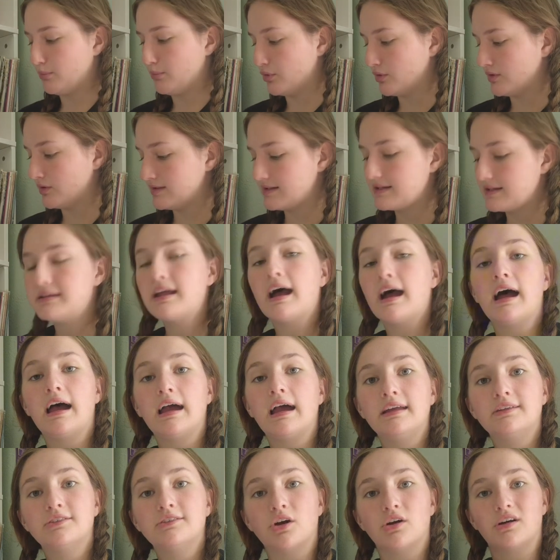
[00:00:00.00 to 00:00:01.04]
Born to
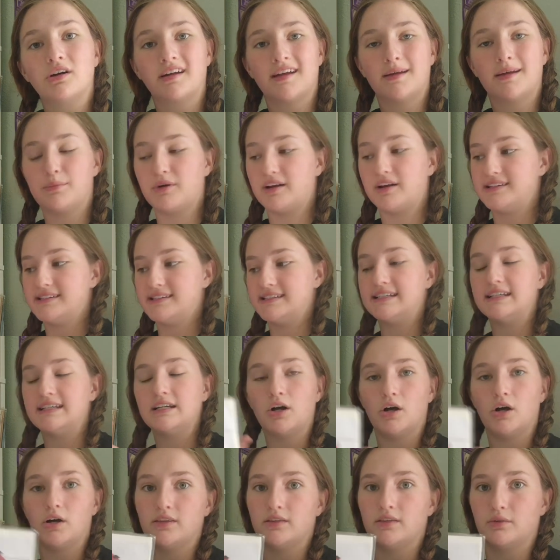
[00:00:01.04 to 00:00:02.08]
Die Target pressing
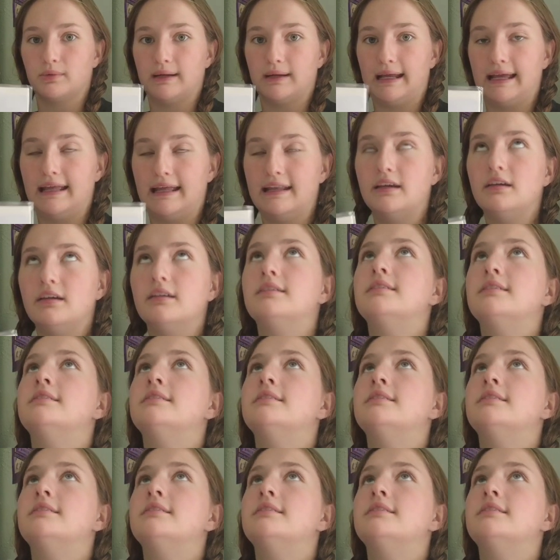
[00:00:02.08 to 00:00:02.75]
on the red.